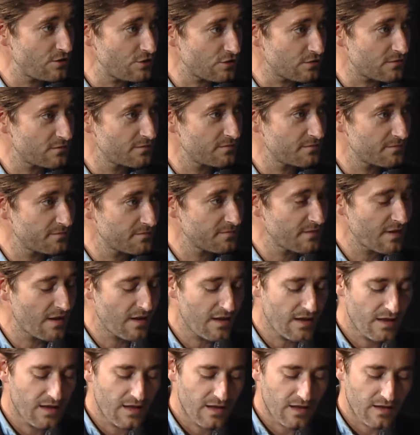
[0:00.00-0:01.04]
data.
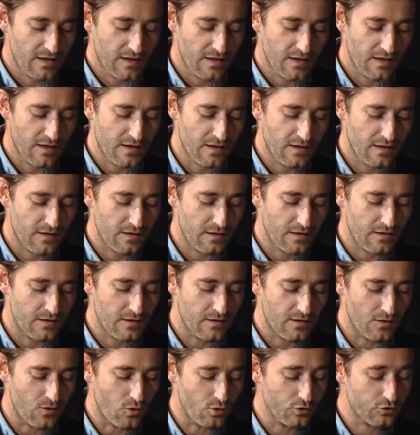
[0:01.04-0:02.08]

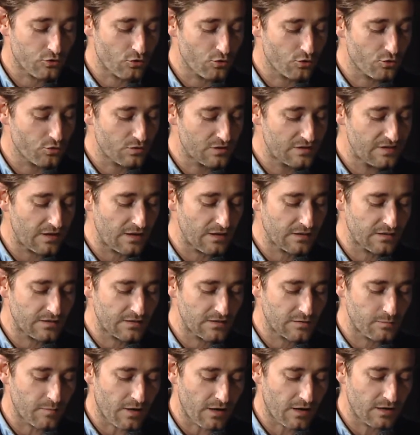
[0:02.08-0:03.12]
And now
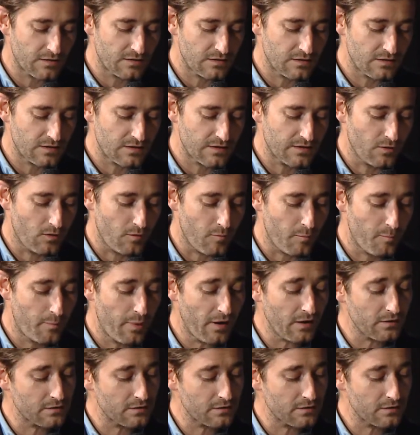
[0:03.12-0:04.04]
you're working